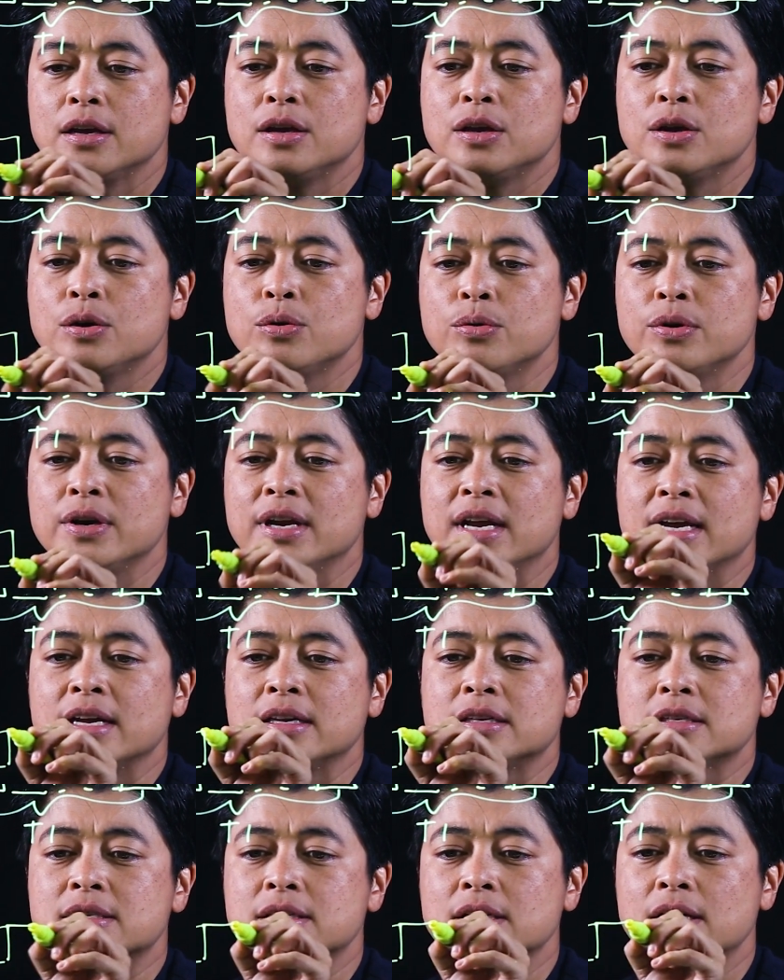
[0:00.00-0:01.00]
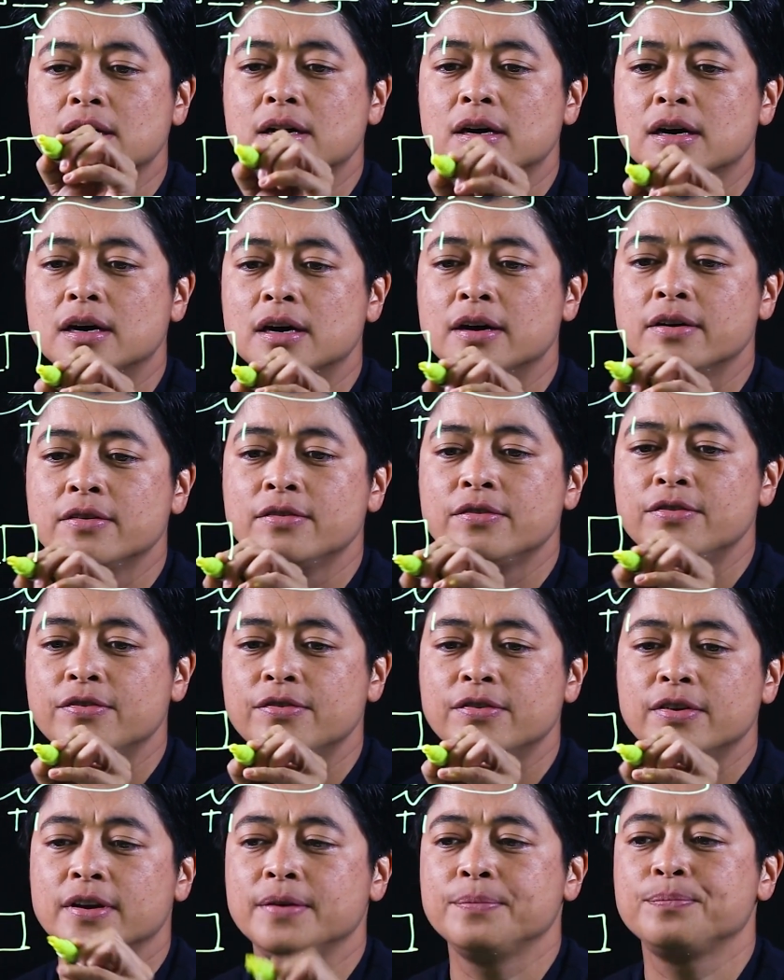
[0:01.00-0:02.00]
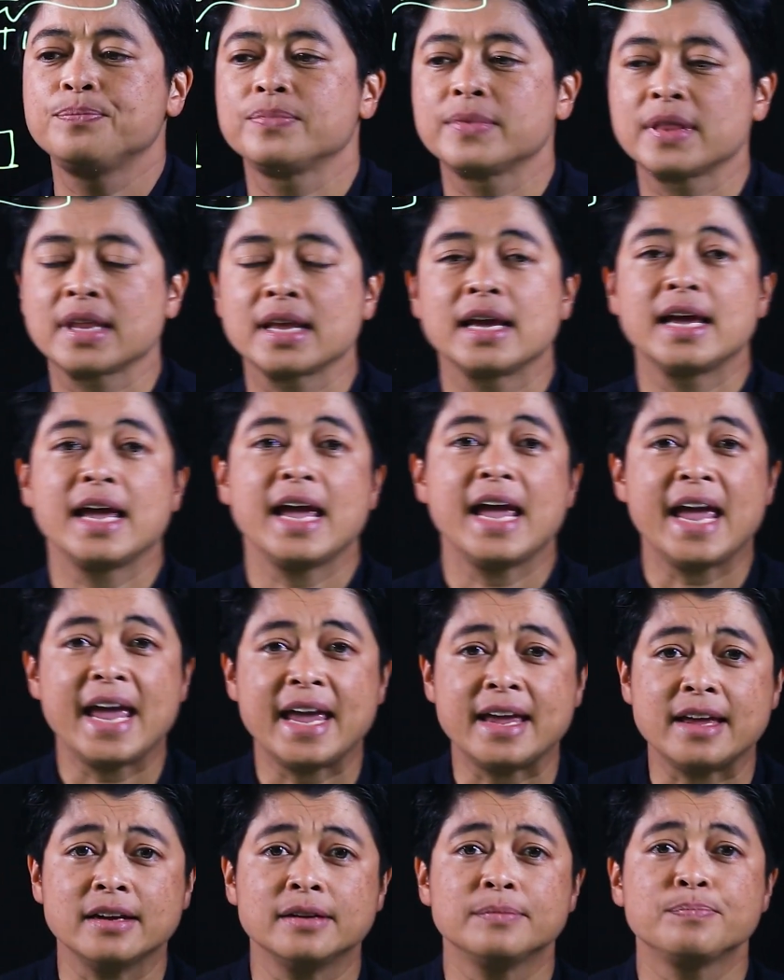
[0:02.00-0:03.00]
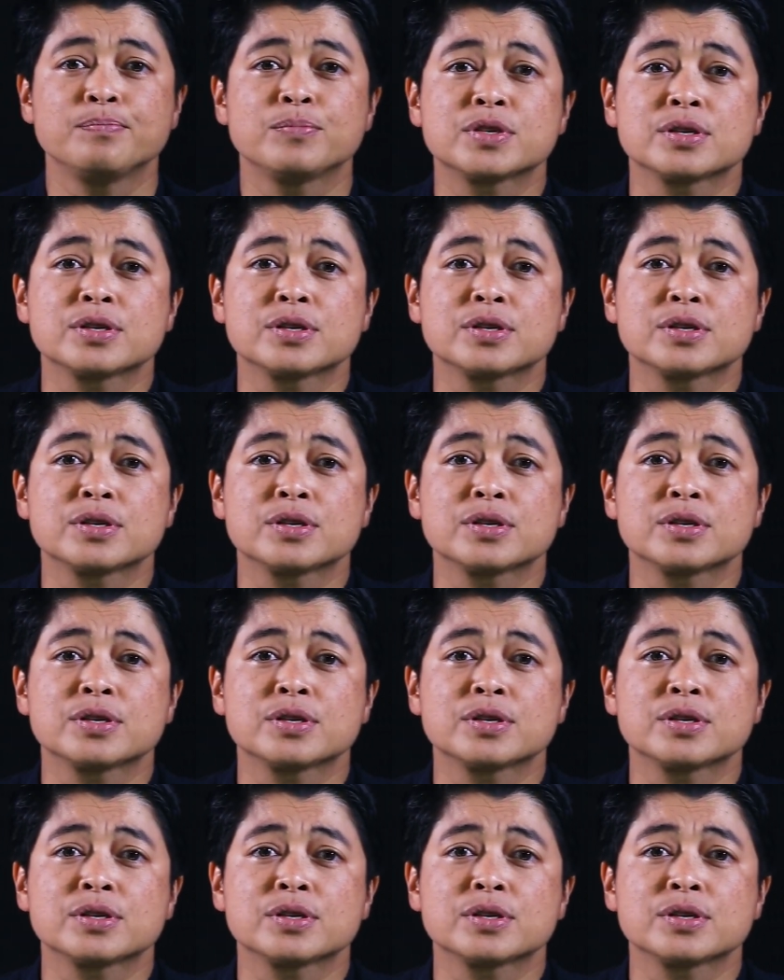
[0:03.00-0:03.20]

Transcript: units of A.